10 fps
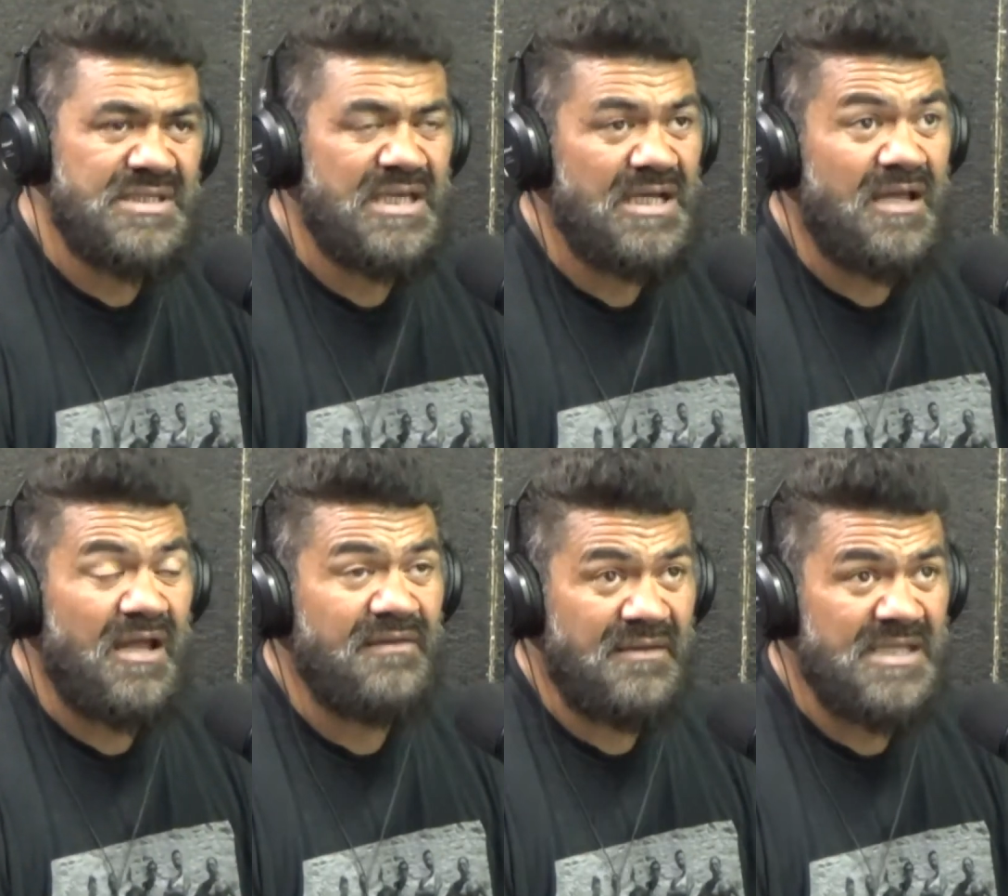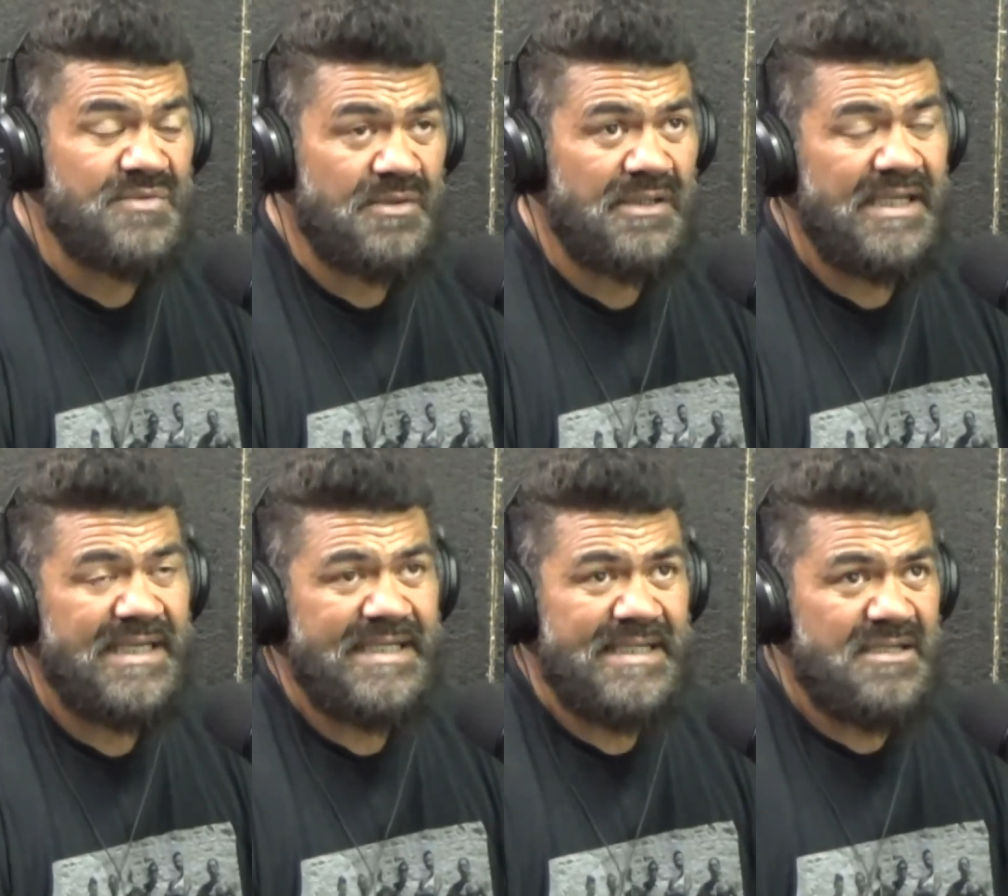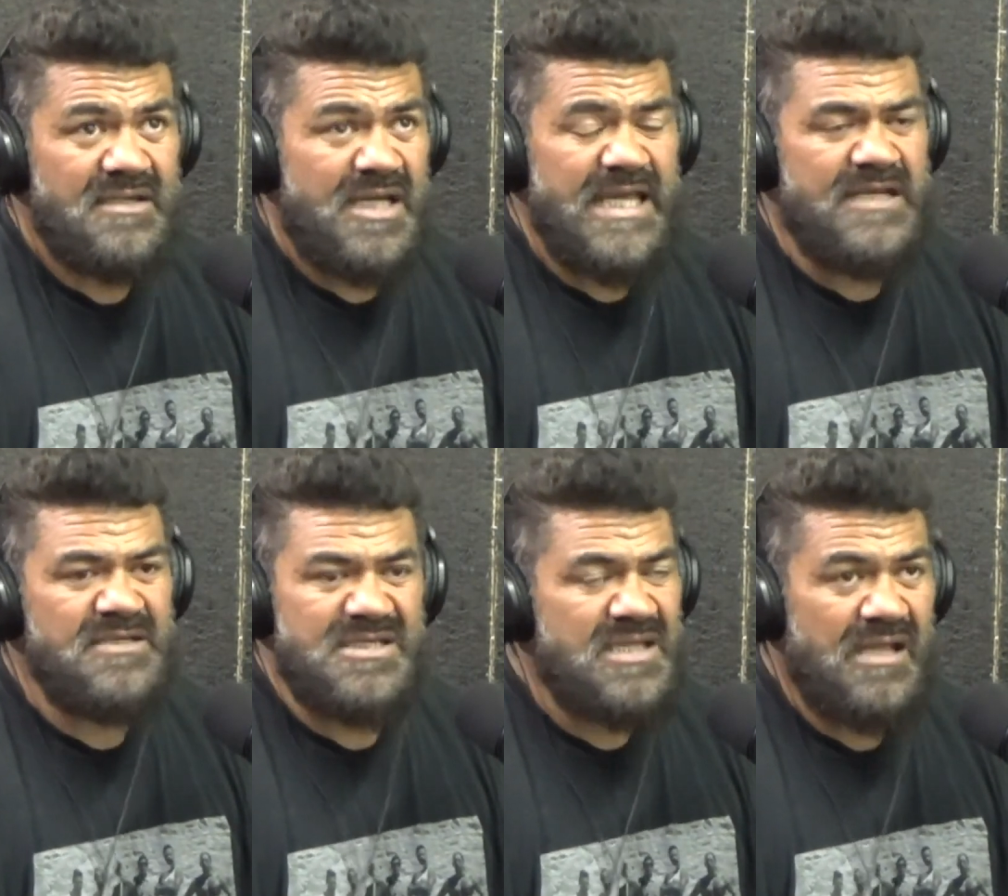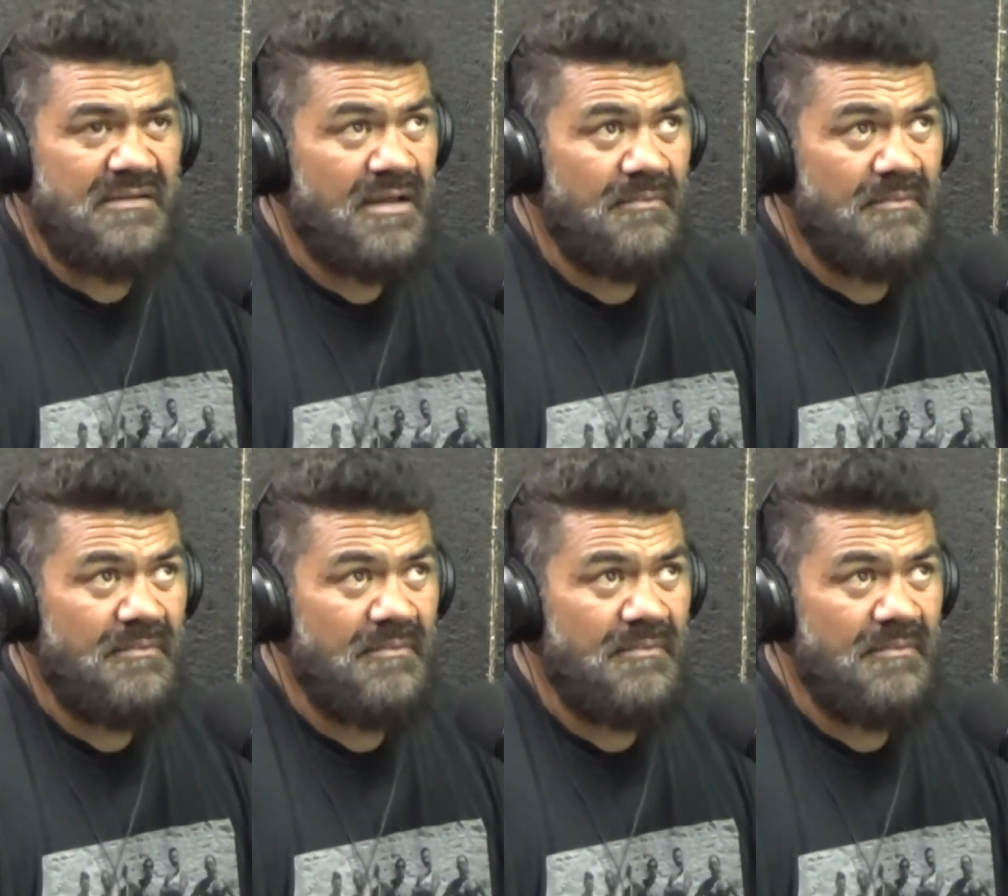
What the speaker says: And I think that's what Eden just had.